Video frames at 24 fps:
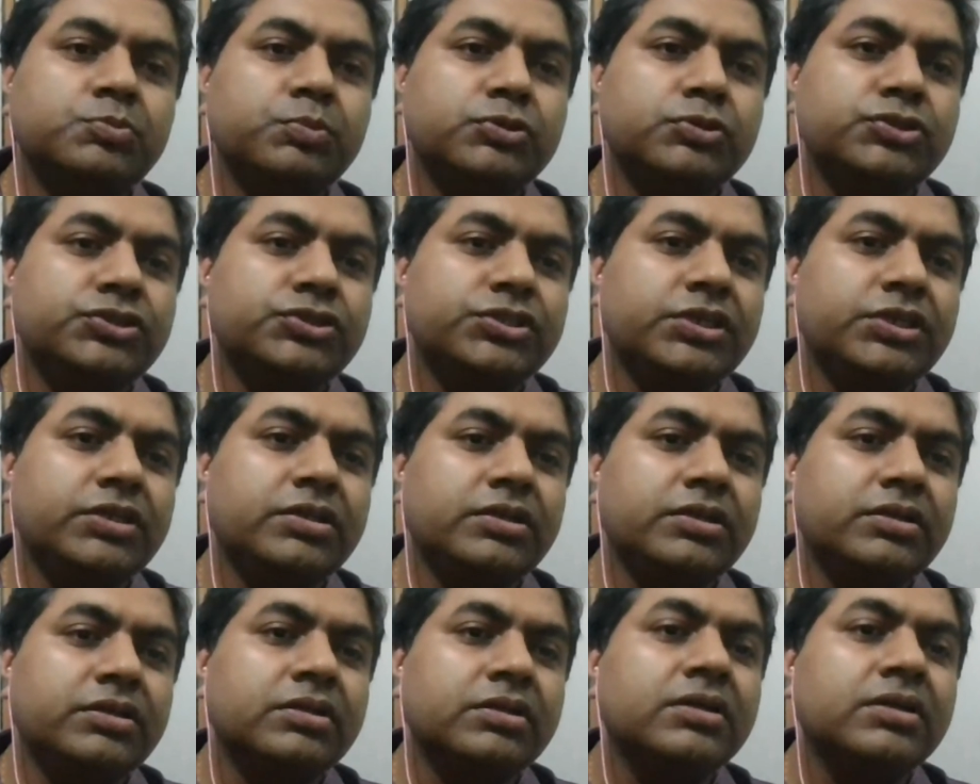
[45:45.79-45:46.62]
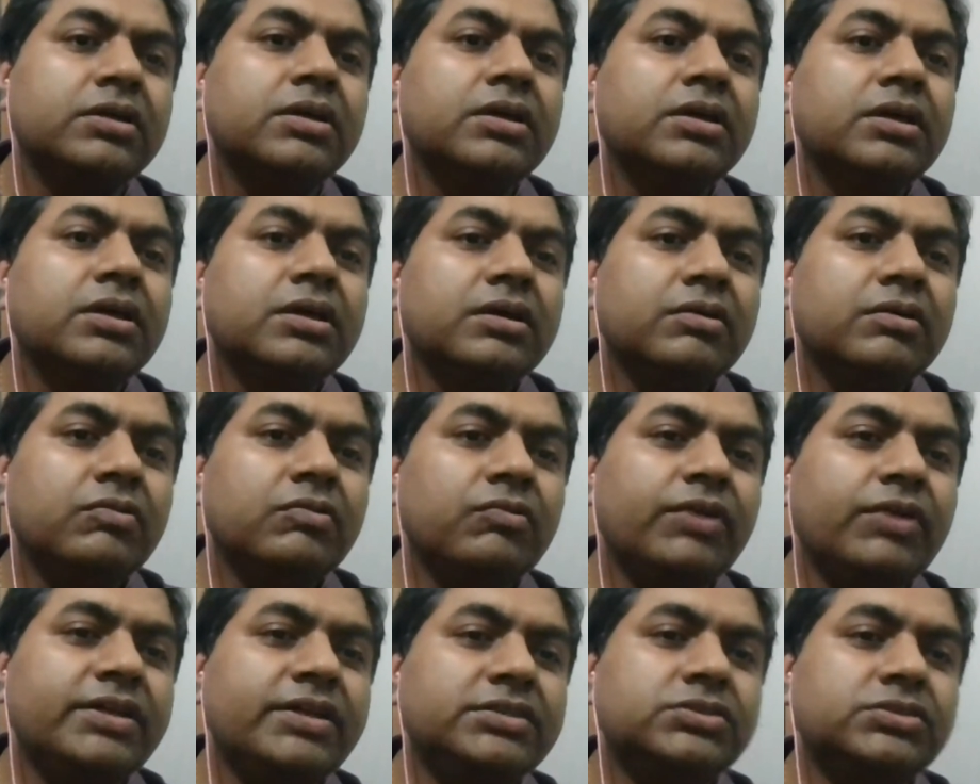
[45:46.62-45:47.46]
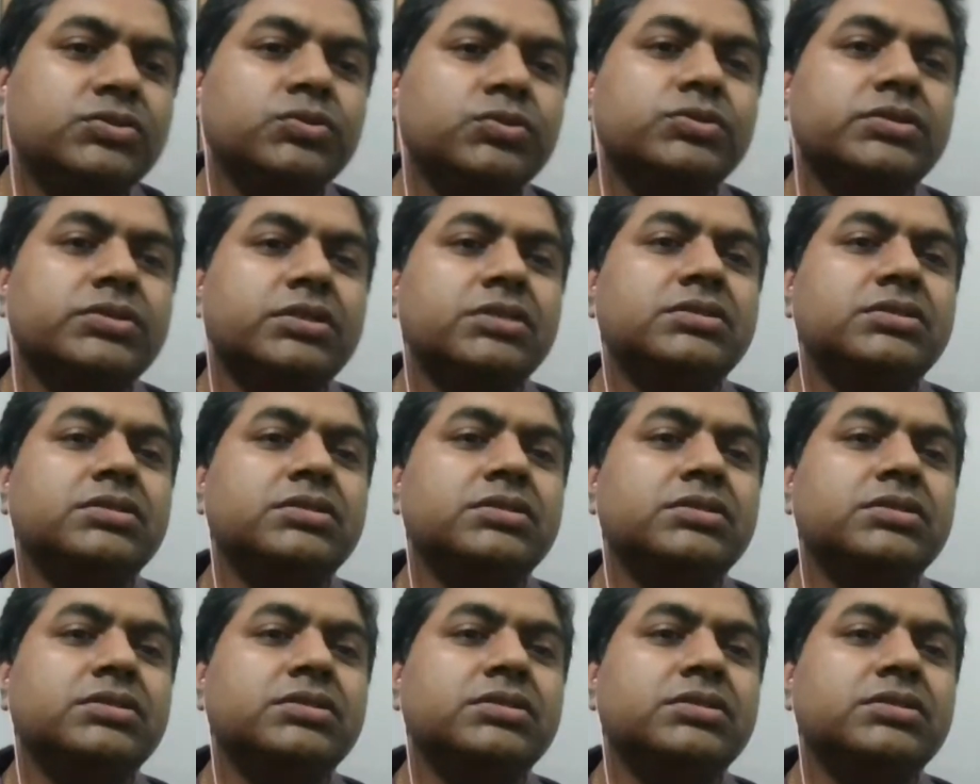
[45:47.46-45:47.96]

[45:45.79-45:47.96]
posterior. Why so? No,